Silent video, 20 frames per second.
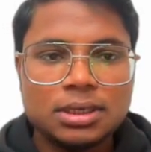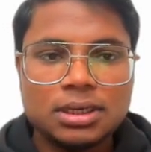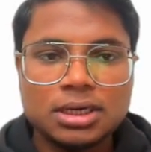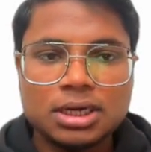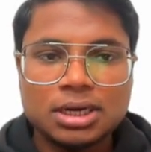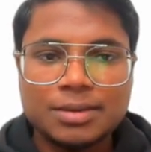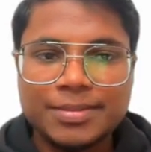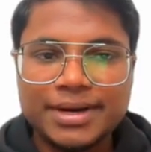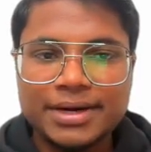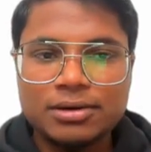
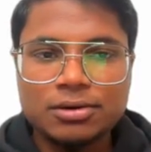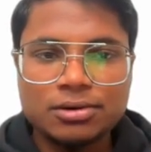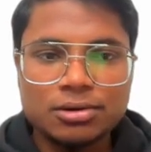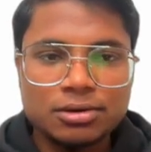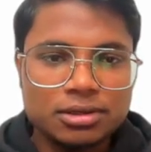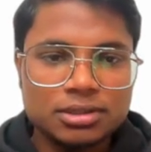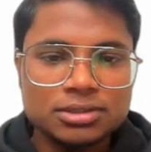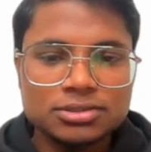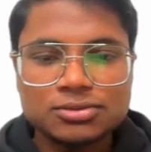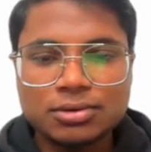comment dot
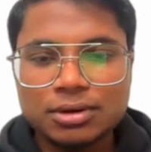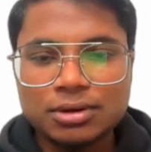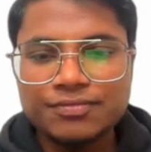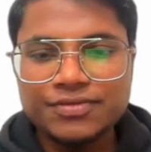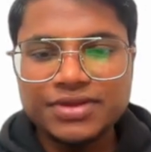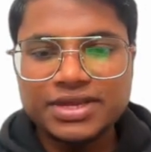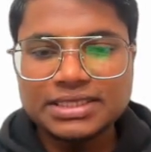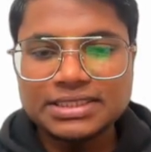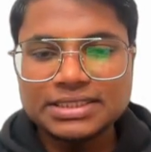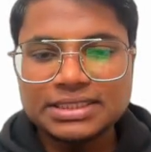author. So now
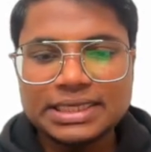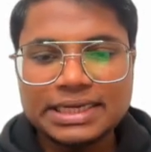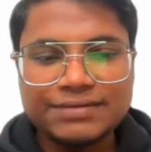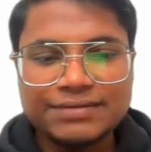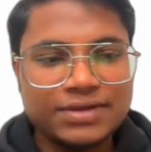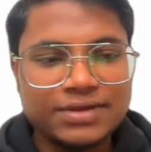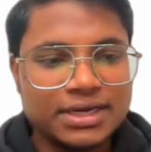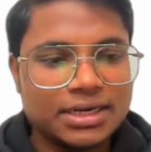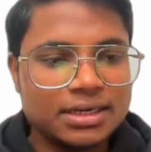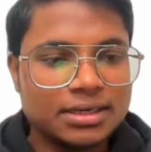we can see that
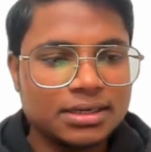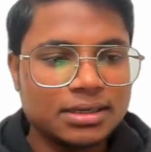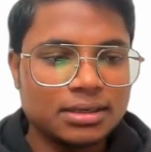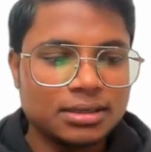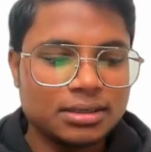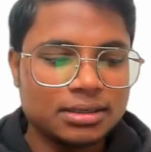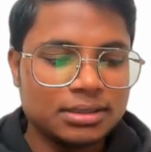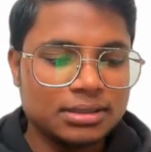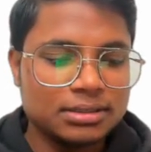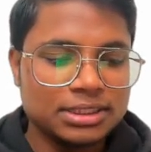we
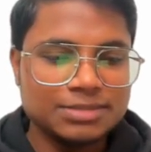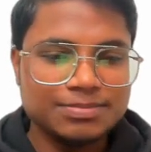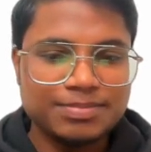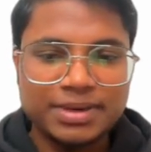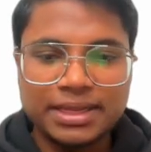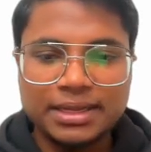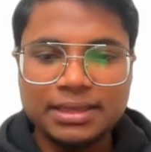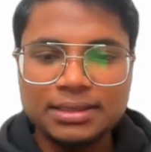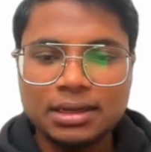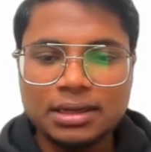are
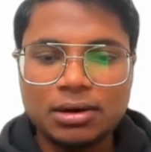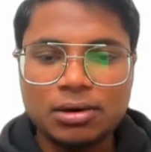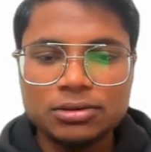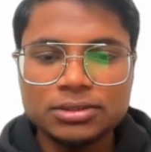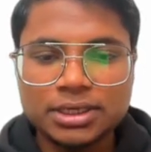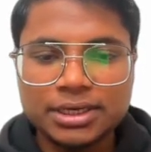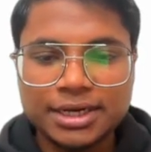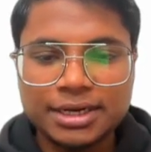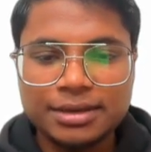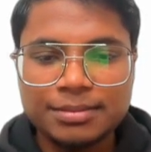displaying the
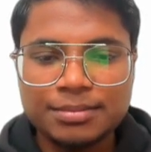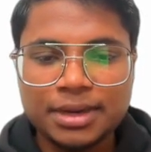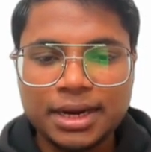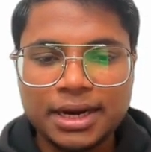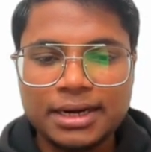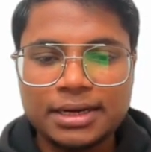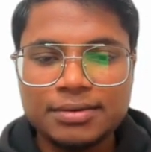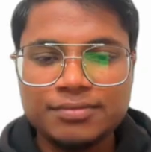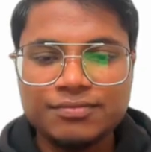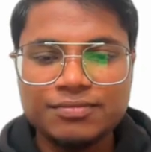author name,
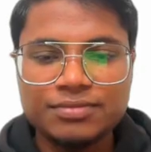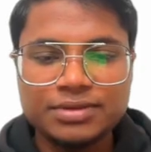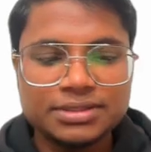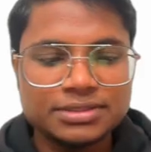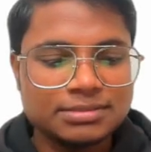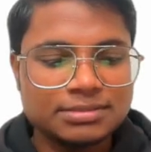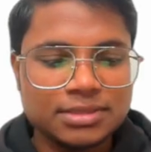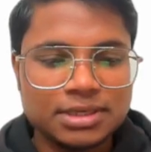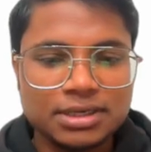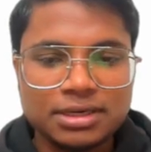and
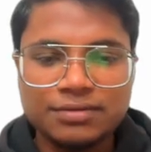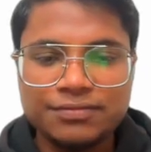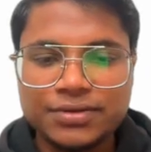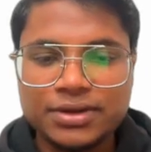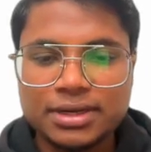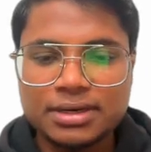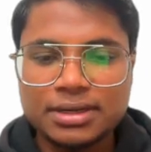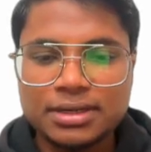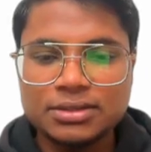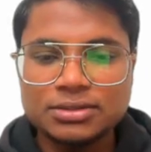similarly we
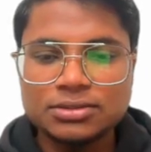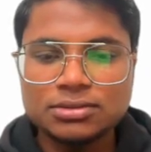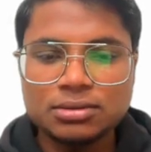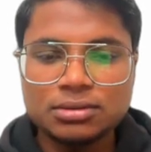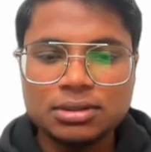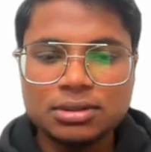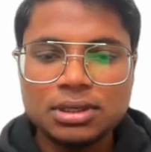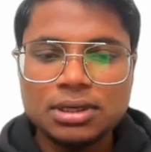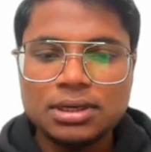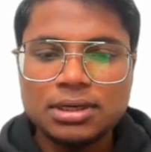can also
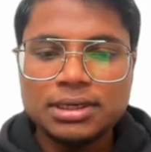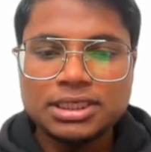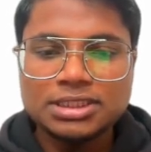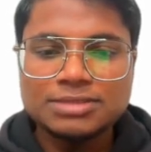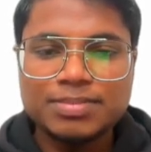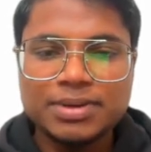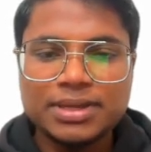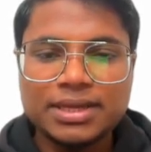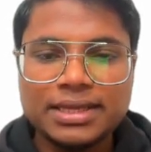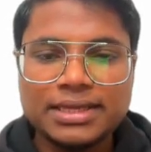
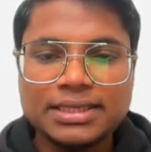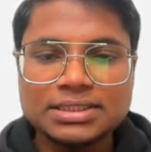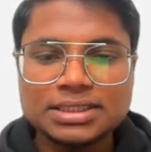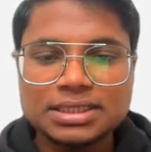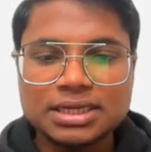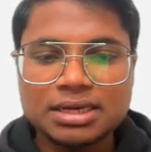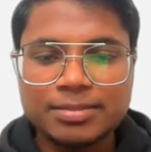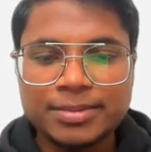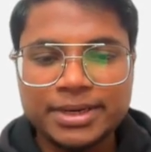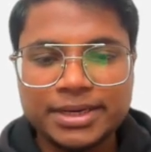display his
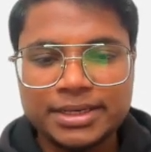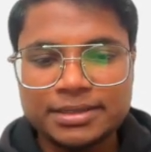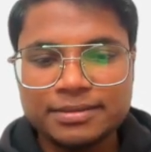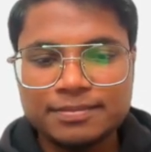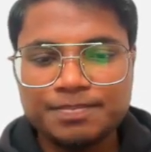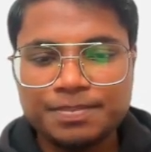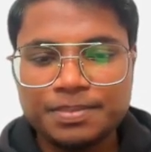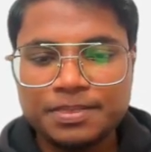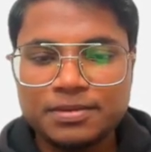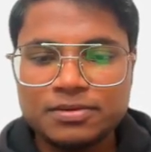comment.
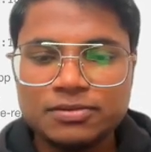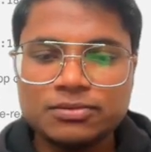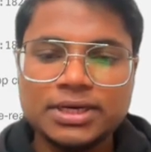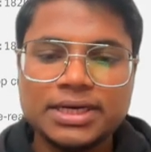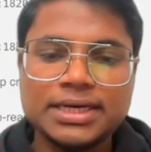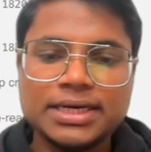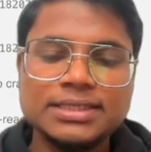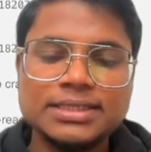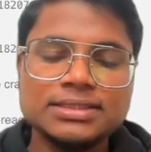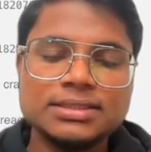So
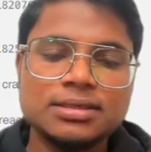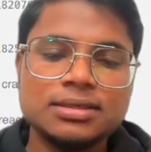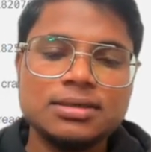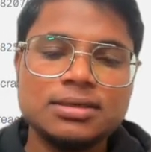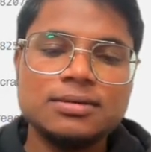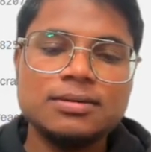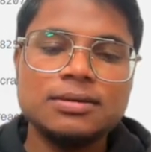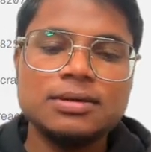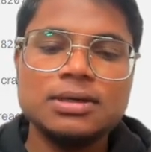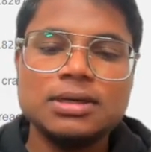that is
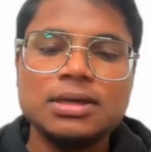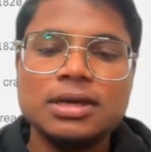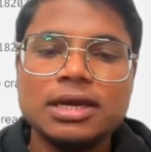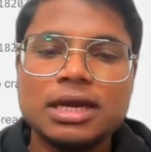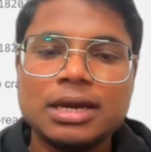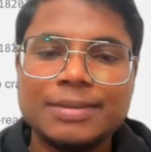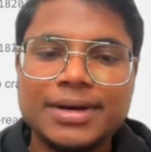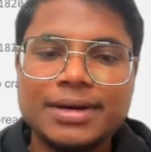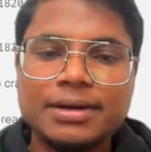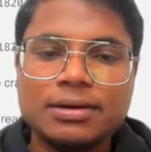
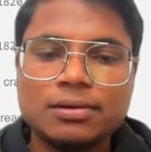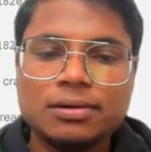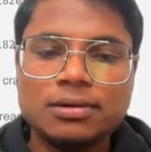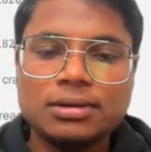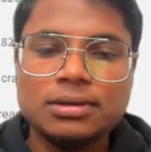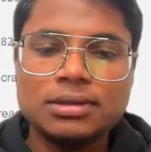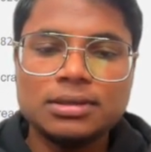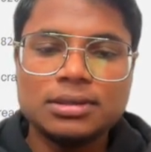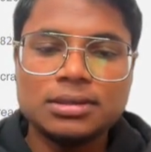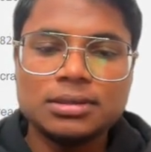comment dot
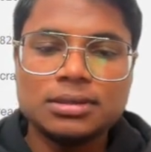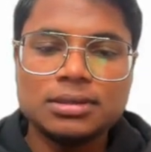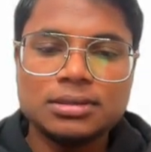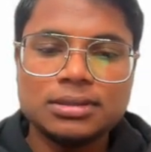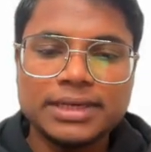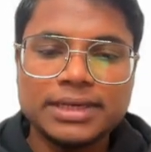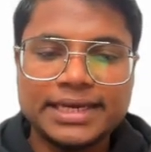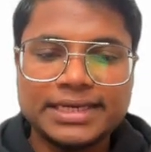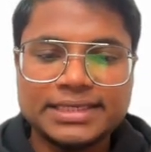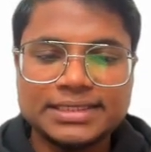
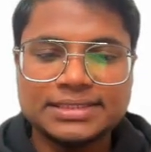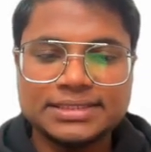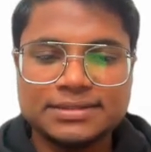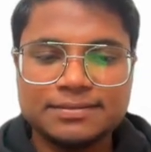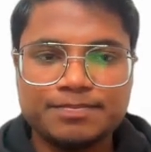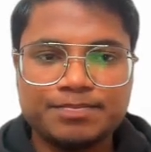text